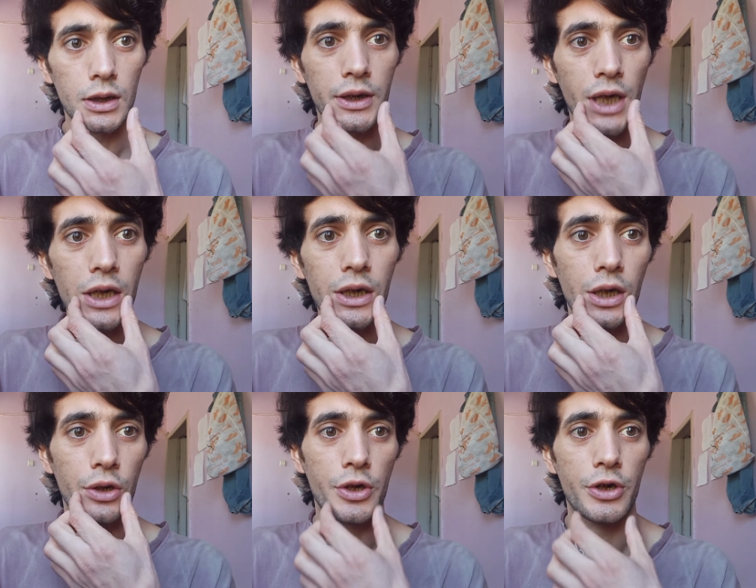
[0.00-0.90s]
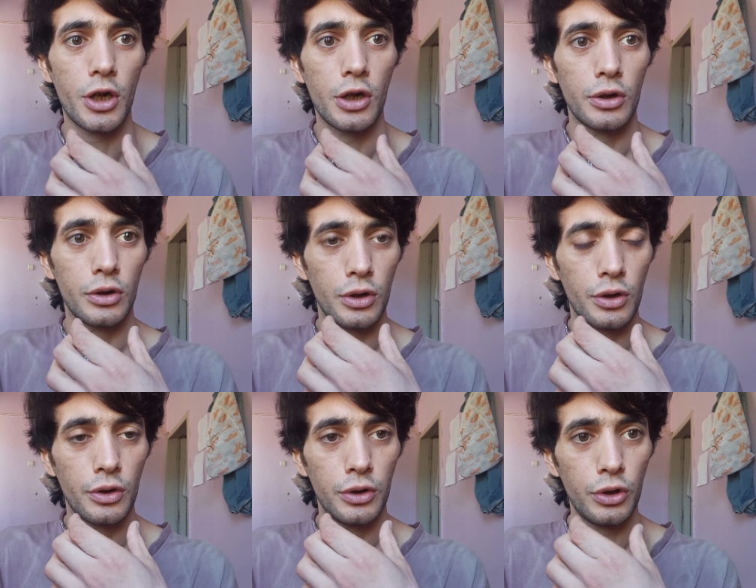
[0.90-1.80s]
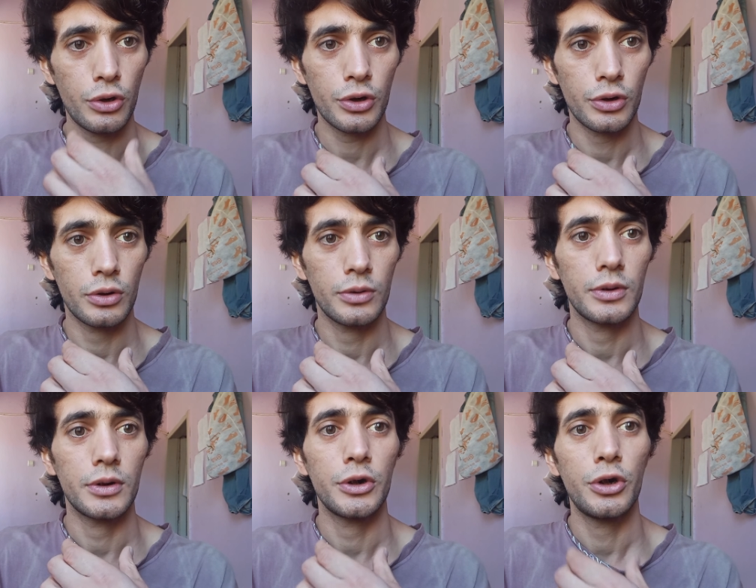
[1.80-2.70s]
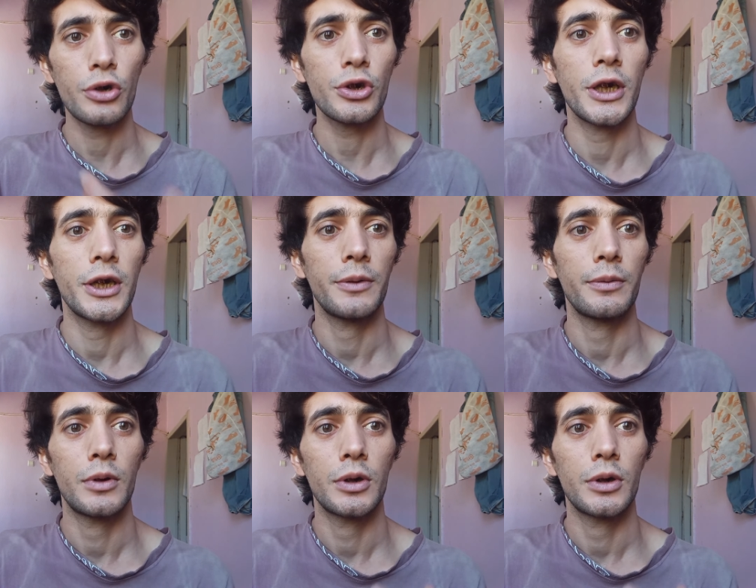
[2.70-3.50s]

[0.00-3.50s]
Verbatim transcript: tartar start us usually